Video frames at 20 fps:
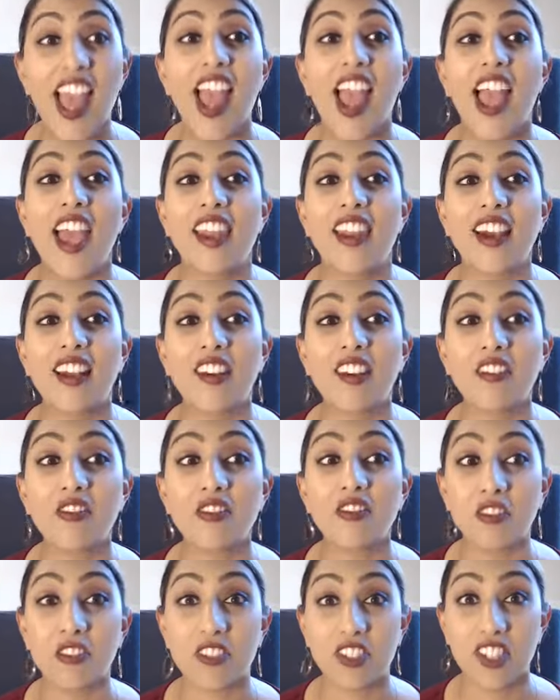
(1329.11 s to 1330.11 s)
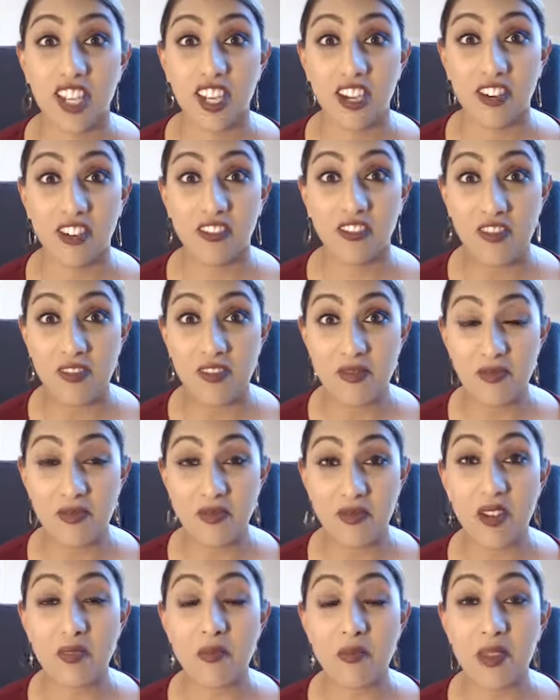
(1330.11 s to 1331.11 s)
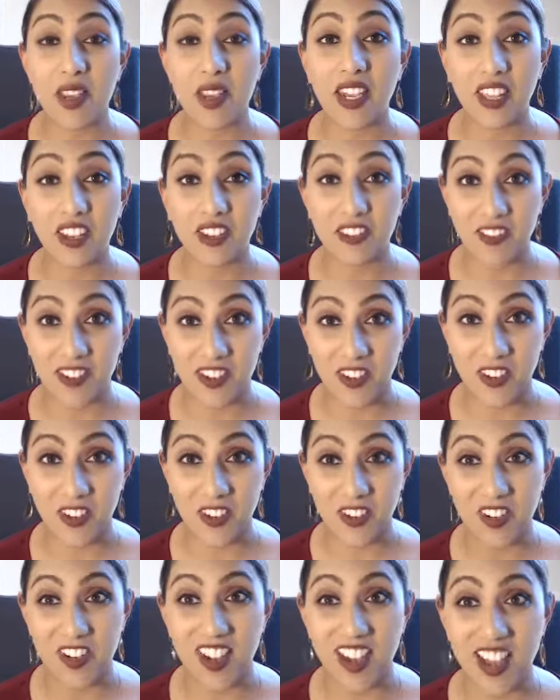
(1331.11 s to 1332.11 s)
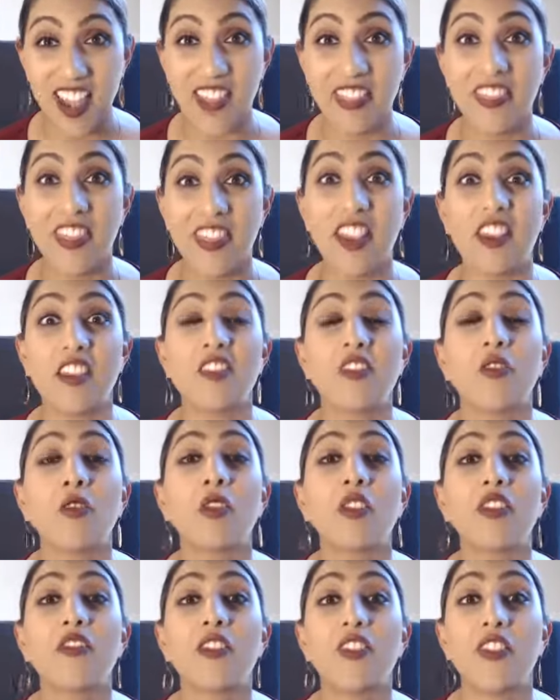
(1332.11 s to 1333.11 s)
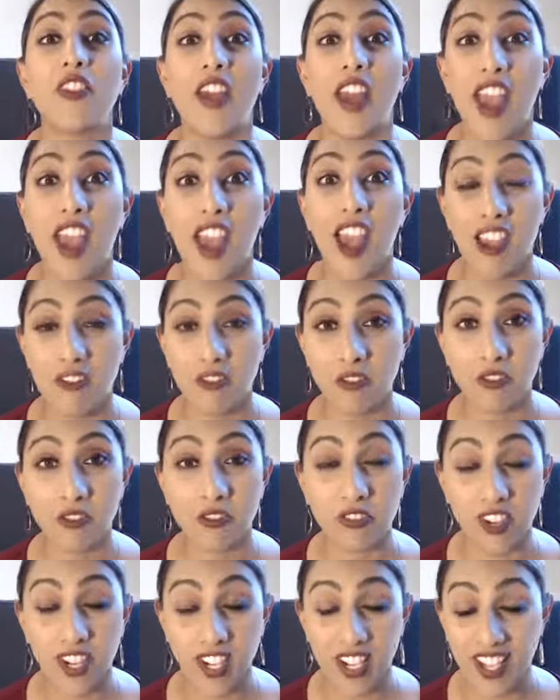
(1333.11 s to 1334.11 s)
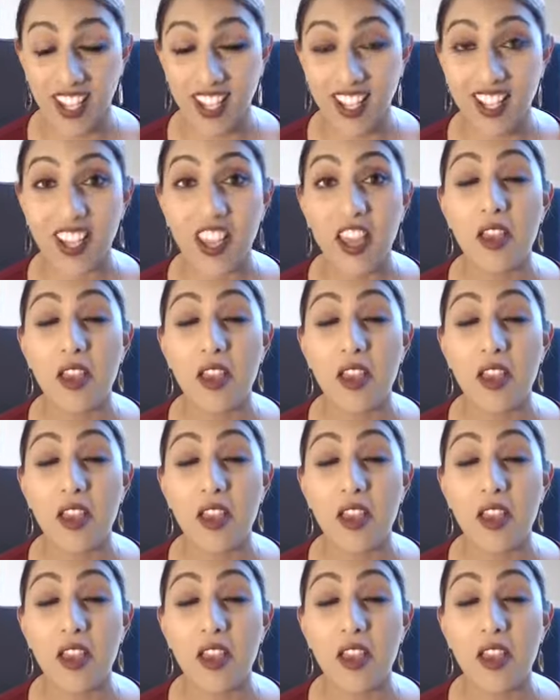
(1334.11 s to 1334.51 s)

And I look forward to hearing from many of you. And thank you to all of you that have already